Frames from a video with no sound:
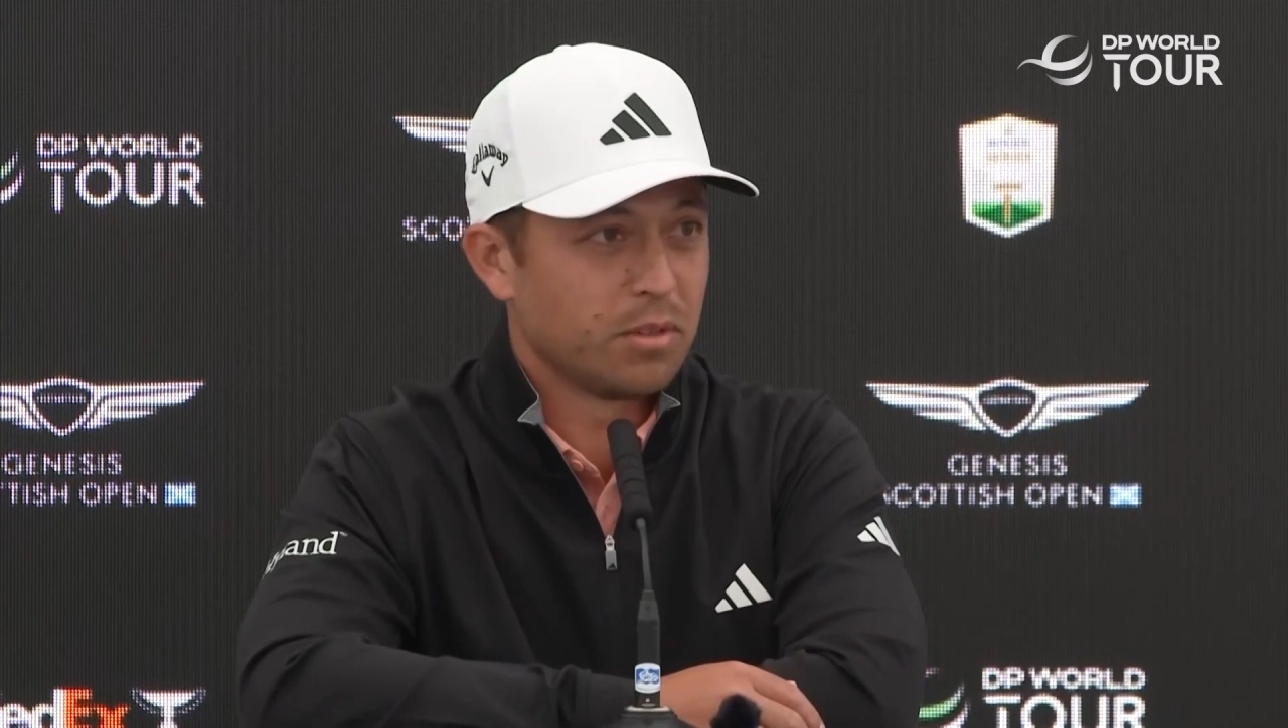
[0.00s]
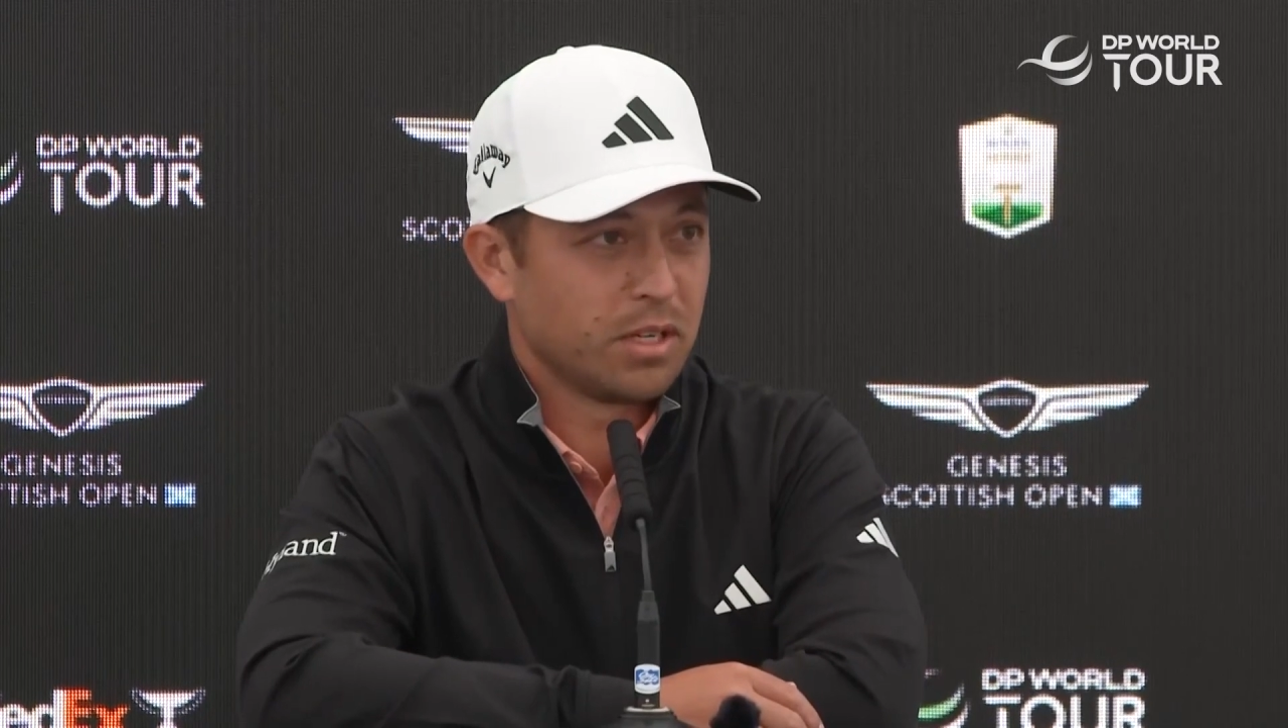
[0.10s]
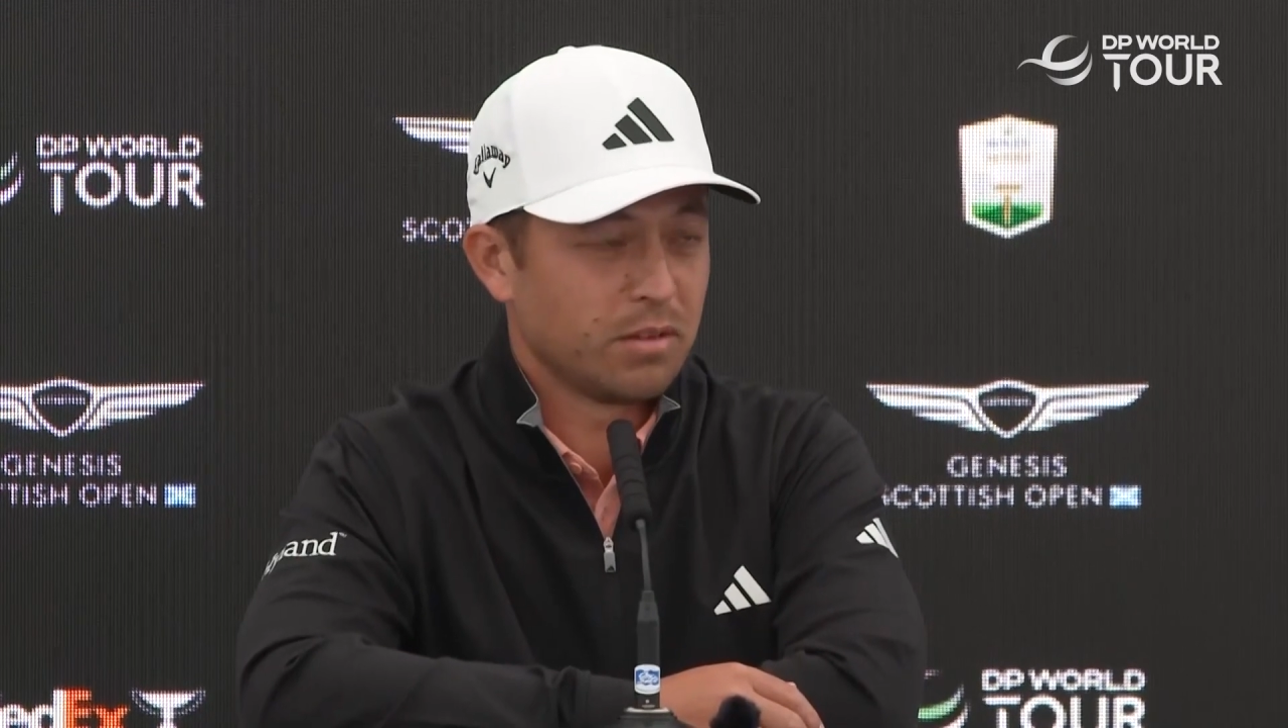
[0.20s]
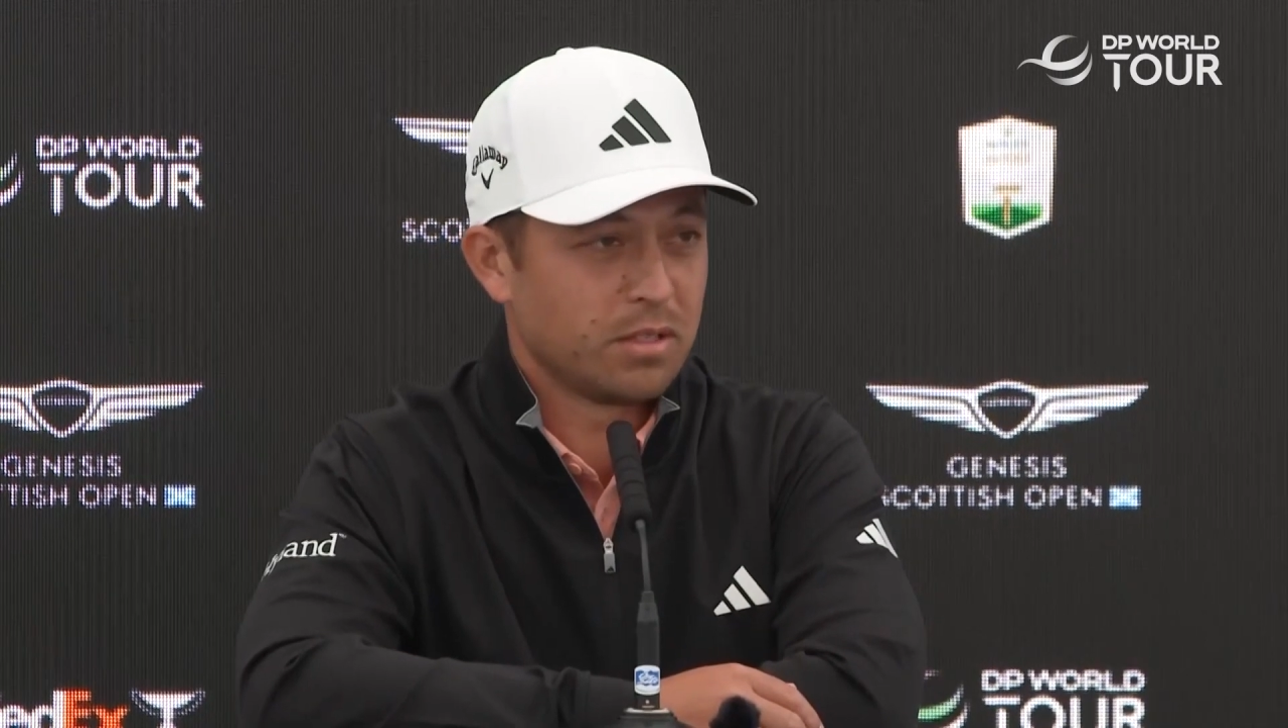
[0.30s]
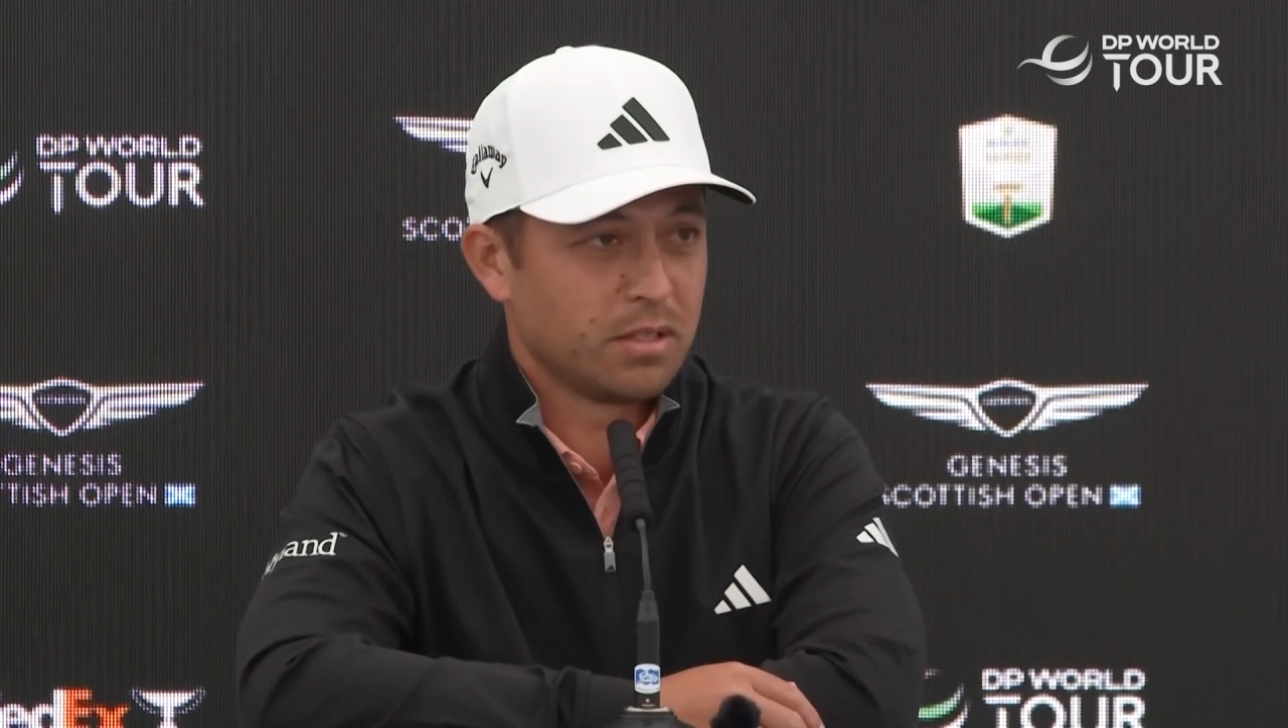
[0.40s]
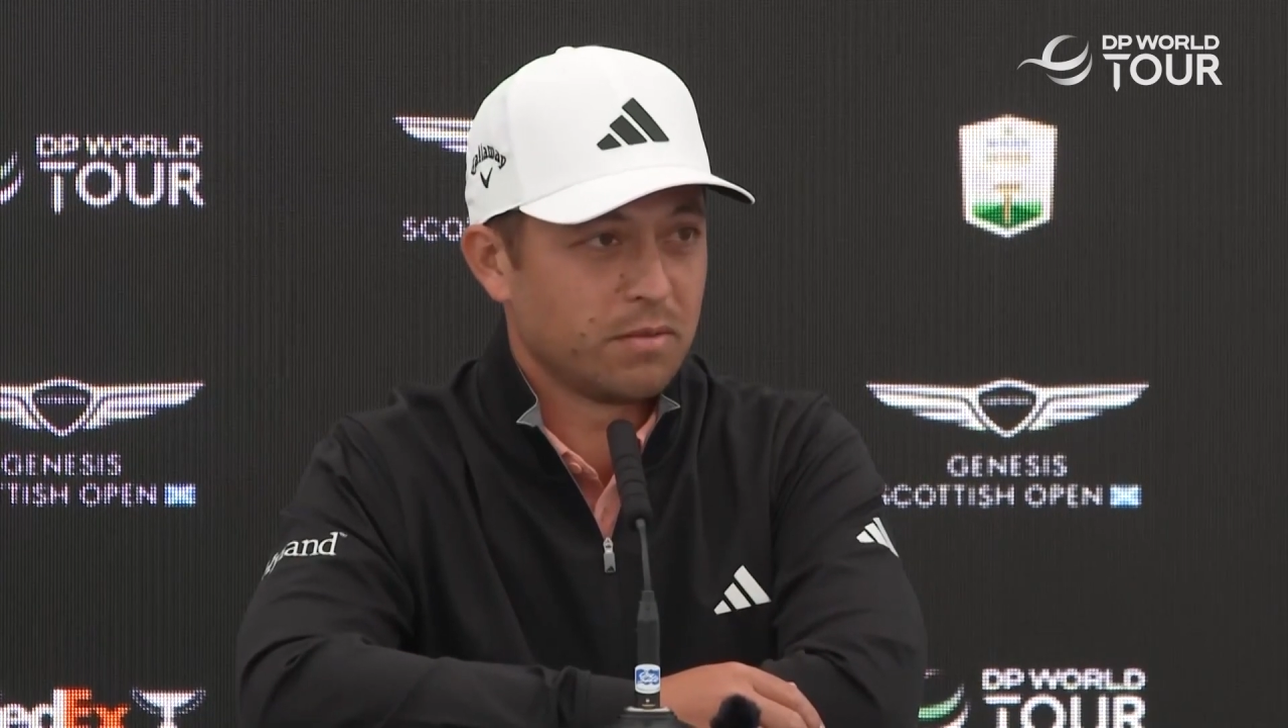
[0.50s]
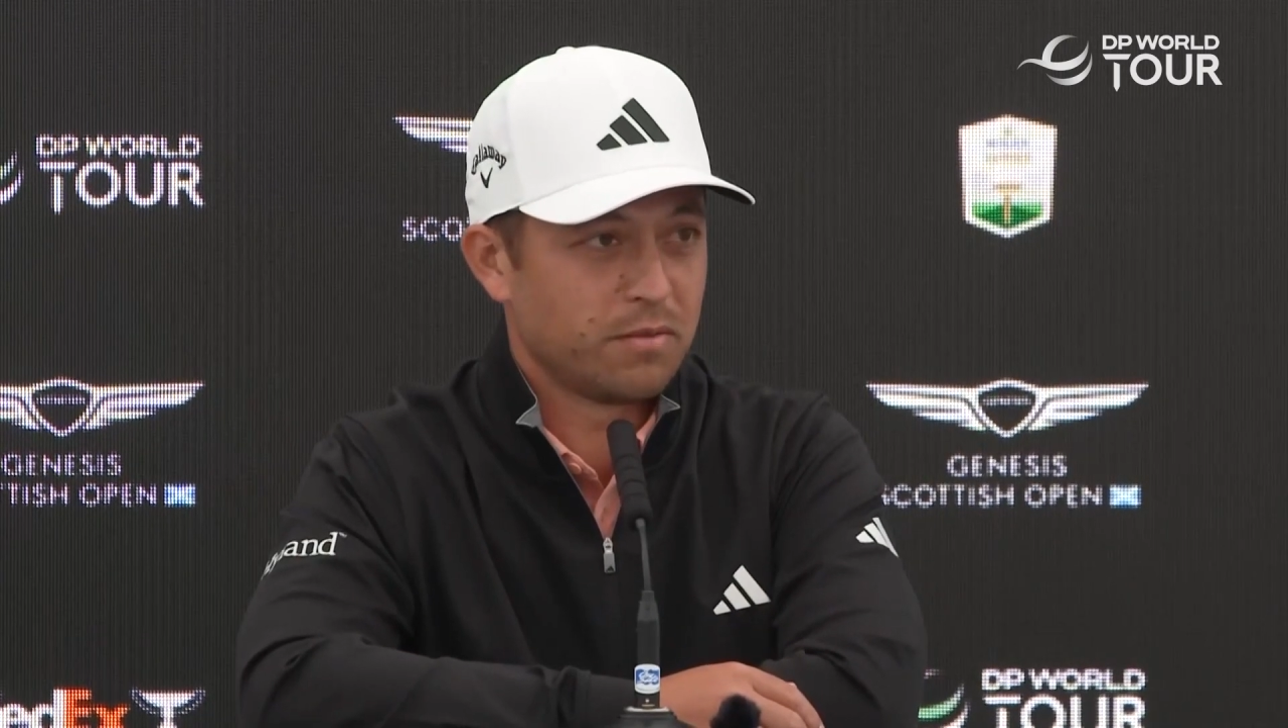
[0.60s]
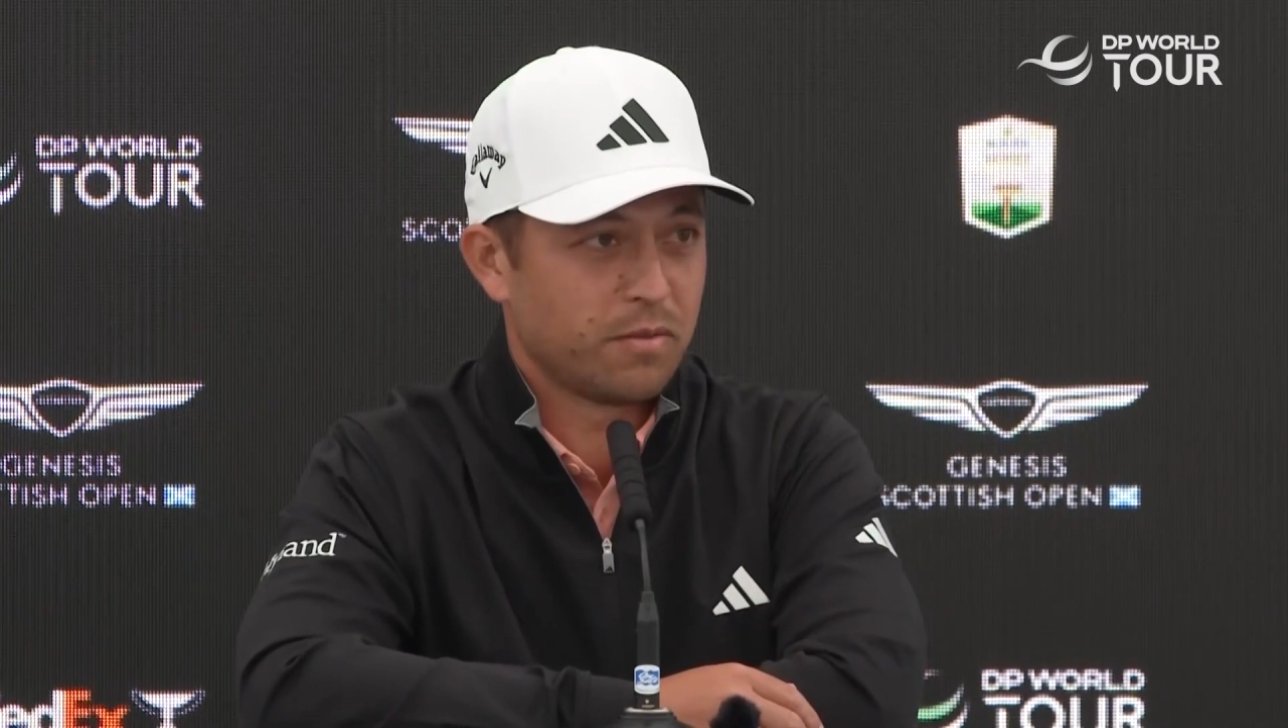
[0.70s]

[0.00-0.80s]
You know, it's a,